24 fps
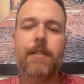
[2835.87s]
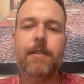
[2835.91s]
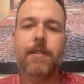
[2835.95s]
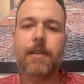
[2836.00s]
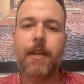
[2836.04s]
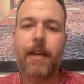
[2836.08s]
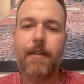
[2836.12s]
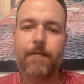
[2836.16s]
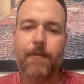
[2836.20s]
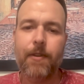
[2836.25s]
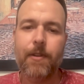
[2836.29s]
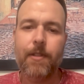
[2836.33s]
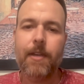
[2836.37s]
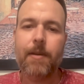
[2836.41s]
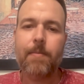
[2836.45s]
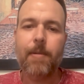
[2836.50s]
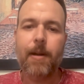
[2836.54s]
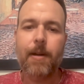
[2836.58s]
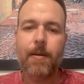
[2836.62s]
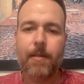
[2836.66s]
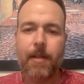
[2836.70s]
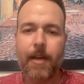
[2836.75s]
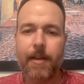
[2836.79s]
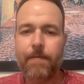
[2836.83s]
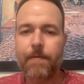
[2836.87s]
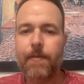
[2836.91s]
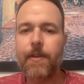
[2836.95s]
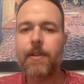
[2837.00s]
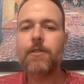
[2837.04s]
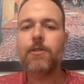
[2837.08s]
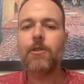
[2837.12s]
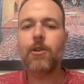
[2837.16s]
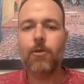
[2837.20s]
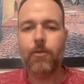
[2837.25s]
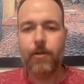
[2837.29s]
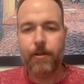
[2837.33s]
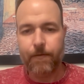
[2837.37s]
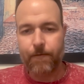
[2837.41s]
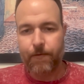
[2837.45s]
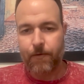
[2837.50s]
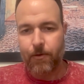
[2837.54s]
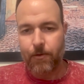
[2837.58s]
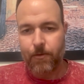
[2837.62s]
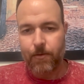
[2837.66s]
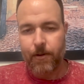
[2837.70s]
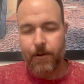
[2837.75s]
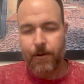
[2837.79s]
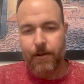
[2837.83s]
is I feel like my life is going
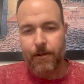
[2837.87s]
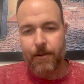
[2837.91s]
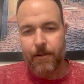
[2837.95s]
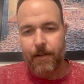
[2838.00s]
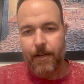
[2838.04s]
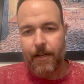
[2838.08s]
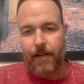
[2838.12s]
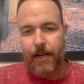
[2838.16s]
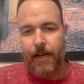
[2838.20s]
forward